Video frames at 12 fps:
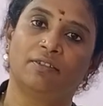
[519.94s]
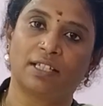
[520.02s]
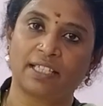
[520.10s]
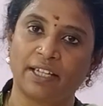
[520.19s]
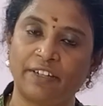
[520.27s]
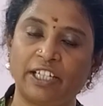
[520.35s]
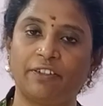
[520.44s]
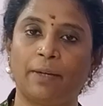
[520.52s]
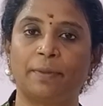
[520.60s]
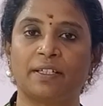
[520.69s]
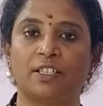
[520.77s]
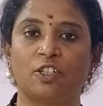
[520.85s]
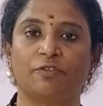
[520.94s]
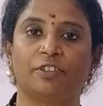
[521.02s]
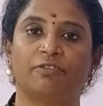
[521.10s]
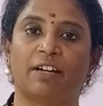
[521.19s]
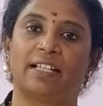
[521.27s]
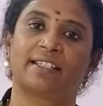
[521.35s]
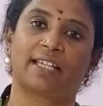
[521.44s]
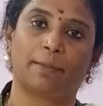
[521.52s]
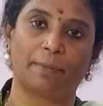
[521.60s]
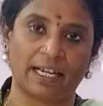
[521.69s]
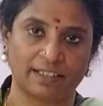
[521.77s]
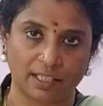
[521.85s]
75% of the files can
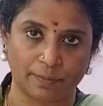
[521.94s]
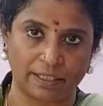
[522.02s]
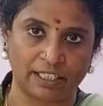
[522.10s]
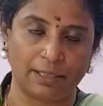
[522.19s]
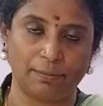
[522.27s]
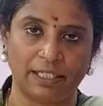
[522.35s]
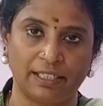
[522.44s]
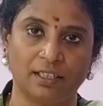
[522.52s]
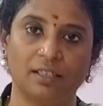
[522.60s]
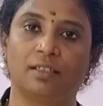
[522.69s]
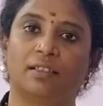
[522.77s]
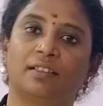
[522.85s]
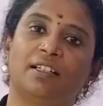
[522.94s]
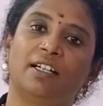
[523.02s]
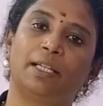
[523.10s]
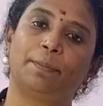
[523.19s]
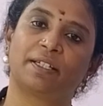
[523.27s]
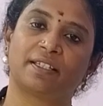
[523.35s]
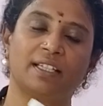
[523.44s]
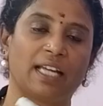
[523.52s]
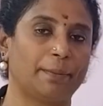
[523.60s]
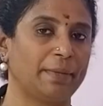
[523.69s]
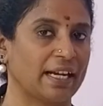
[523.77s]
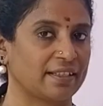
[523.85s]
be accessed by team leader, 30%
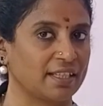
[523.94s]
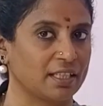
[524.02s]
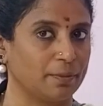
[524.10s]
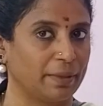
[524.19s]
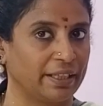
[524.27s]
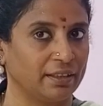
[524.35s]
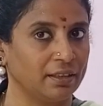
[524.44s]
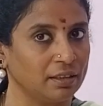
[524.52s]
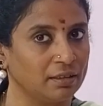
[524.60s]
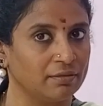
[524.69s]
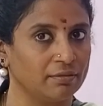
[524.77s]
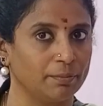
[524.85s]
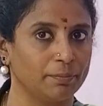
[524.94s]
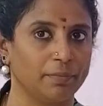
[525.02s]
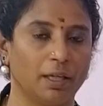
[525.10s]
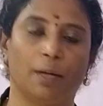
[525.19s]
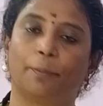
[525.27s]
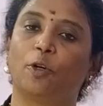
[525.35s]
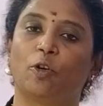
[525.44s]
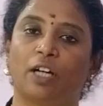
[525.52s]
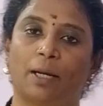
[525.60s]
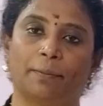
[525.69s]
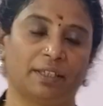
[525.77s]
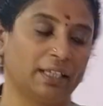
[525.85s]
can be accessed by the
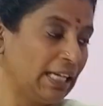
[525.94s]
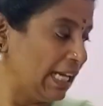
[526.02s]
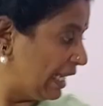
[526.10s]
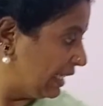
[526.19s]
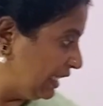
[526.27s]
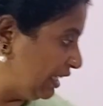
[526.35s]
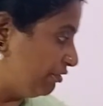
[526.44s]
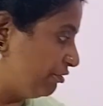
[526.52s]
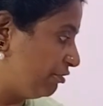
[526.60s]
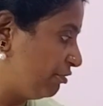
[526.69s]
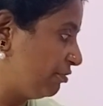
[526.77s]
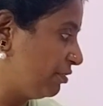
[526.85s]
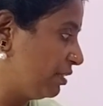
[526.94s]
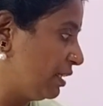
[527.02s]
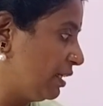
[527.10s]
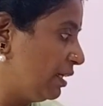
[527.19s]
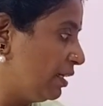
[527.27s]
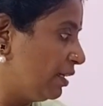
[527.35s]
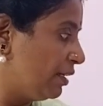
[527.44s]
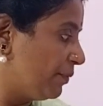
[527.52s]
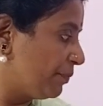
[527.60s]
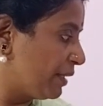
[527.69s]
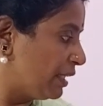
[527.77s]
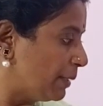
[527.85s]
programmer. If
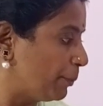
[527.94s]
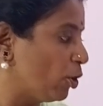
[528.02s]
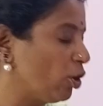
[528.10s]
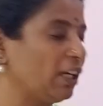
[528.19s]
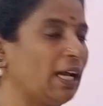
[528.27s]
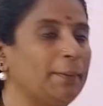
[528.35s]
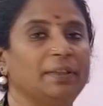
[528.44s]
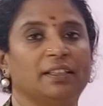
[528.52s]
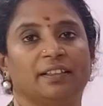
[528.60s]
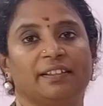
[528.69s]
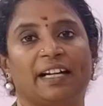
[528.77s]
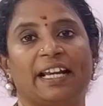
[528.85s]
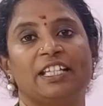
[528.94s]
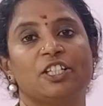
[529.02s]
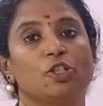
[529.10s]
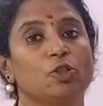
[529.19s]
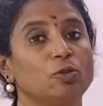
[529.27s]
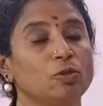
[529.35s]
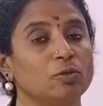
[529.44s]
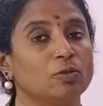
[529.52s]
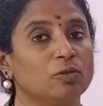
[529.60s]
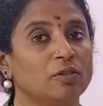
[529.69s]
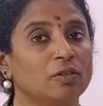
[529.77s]
the programmer tries to